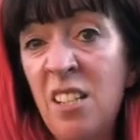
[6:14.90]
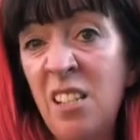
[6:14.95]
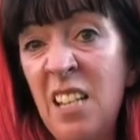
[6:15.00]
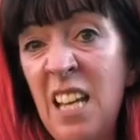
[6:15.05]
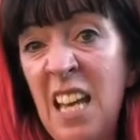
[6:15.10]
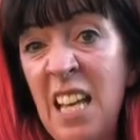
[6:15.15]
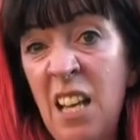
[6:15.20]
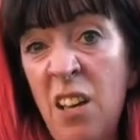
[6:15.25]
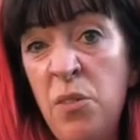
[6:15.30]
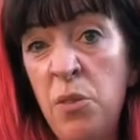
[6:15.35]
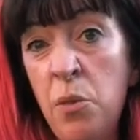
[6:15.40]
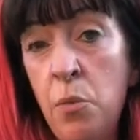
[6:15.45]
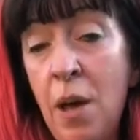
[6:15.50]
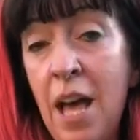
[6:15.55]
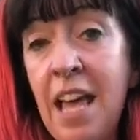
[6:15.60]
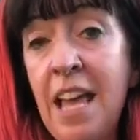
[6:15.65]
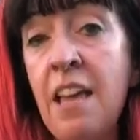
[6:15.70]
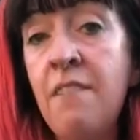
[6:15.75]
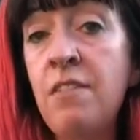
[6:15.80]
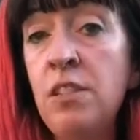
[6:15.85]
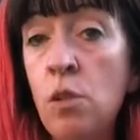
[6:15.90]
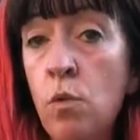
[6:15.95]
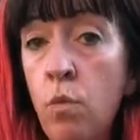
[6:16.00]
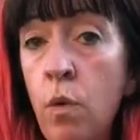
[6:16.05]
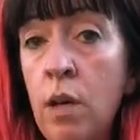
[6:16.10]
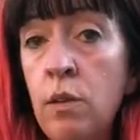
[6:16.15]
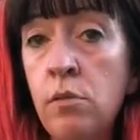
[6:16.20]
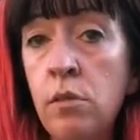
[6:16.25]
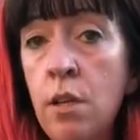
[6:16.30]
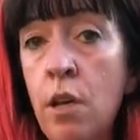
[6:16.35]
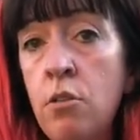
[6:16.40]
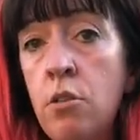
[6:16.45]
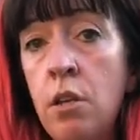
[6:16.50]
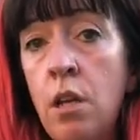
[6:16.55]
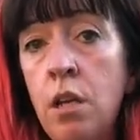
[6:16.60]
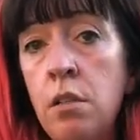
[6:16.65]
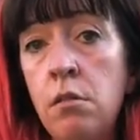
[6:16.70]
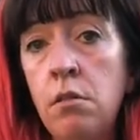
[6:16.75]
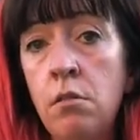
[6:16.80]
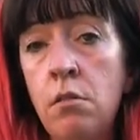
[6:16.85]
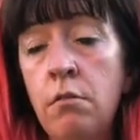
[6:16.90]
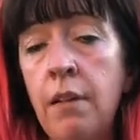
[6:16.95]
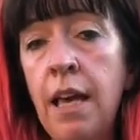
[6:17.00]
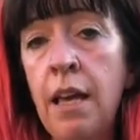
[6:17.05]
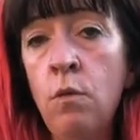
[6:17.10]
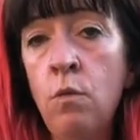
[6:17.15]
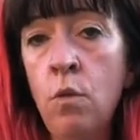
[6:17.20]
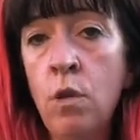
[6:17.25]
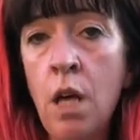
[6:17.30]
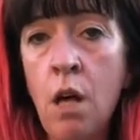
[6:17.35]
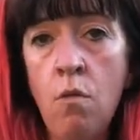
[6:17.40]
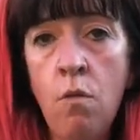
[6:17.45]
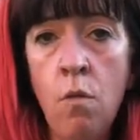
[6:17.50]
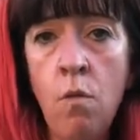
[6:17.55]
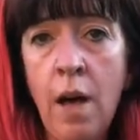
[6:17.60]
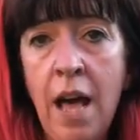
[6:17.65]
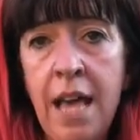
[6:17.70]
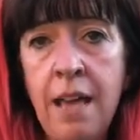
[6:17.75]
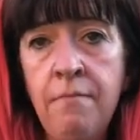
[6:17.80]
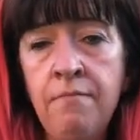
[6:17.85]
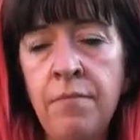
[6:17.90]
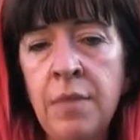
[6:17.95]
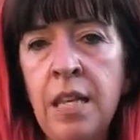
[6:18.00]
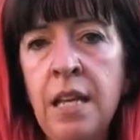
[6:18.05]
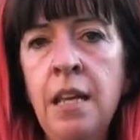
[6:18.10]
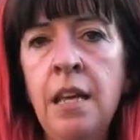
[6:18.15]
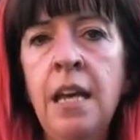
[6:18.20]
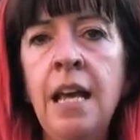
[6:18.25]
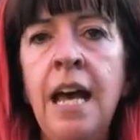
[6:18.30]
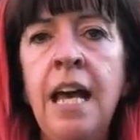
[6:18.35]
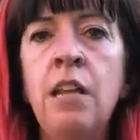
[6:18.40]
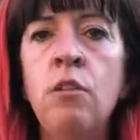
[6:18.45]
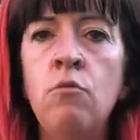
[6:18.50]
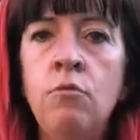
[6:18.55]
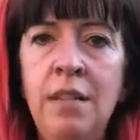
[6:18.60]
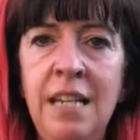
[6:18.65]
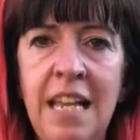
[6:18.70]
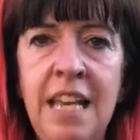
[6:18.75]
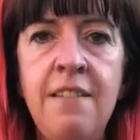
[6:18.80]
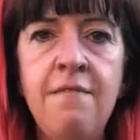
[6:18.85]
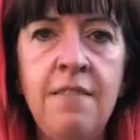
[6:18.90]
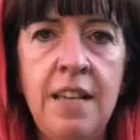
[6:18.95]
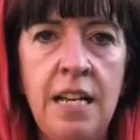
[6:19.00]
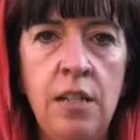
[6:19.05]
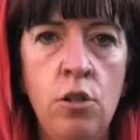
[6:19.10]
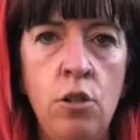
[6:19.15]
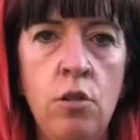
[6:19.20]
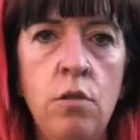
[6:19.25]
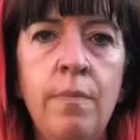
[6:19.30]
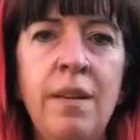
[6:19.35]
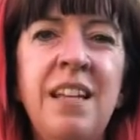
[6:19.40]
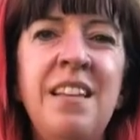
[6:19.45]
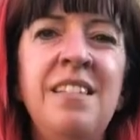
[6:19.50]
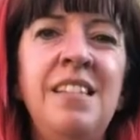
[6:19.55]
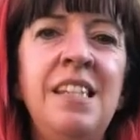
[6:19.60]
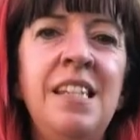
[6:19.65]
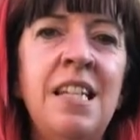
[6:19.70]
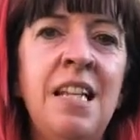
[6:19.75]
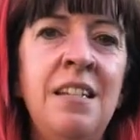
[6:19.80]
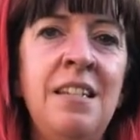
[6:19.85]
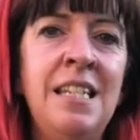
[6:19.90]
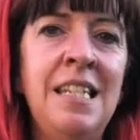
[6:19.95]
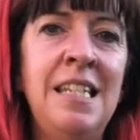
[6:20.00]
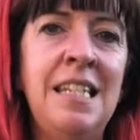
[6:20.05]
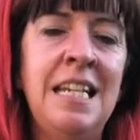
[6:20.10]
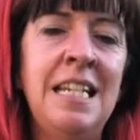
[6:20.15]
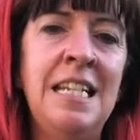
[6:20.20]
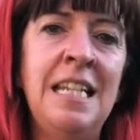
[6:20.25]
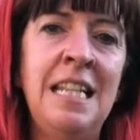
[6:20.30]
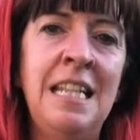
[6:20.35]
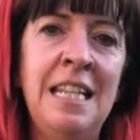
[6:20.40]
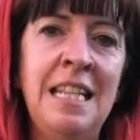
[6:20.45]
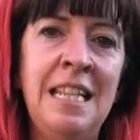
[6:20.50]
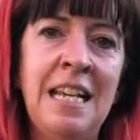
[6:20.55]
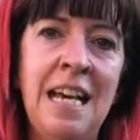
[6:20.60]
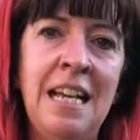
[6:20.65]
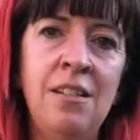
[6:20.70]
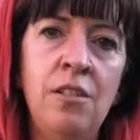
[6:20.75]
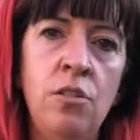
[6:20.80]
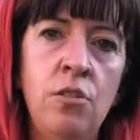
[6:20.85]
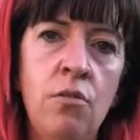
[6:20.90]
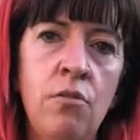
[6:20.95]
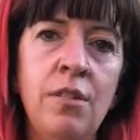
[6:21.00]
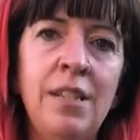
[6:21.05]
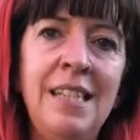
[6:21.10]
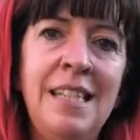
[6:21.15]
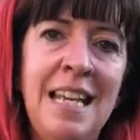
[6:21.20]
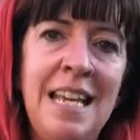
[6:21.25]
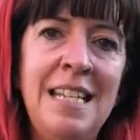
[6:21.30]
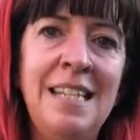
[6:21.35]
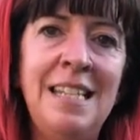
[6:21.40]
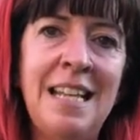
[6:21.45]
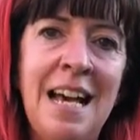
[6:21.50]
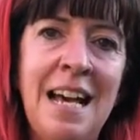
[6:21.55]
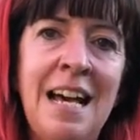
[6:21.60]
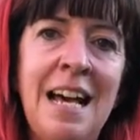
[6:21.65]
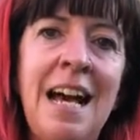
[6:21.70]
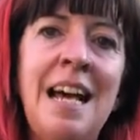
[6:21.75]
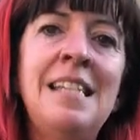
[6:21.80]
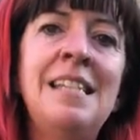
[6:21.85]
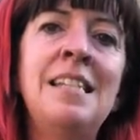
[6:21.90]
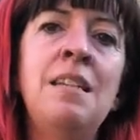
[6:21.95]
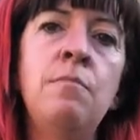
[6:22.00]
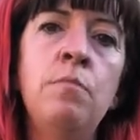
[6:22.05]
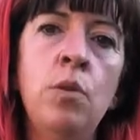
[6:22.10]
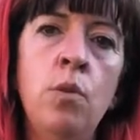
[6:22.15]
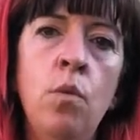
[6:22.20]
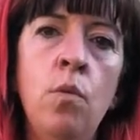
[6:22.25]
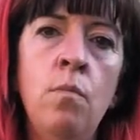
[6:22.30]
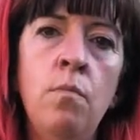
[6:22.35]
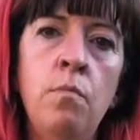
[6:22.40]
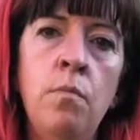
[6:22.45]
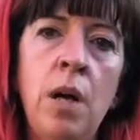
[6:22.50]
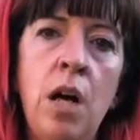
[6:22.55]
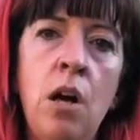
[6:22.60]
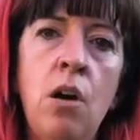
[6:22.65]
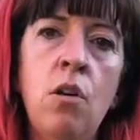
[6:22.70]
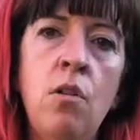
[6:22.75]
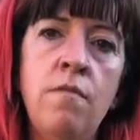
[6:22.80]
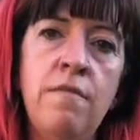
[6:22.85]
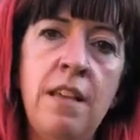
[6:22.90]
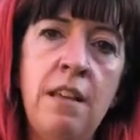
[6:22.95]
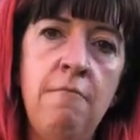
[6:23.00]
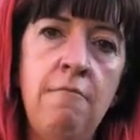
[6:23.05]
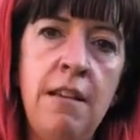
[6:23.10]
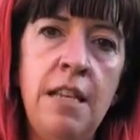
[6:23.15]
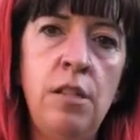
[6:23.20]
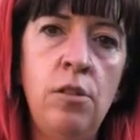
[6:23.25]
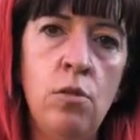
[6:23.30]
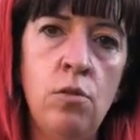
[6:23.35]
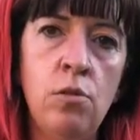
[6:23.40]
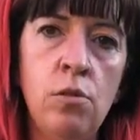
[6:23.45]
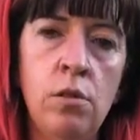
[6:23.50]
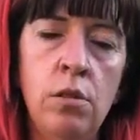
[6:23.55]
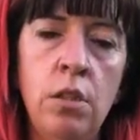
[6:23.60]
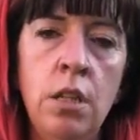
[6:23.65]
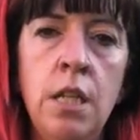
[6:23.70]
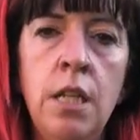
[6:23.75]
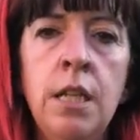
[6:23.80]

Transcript: It goes away. If it's a well socialized dog, it will go away and it will leave that dog because it's understanding that that dog sees that as an important part of their resource.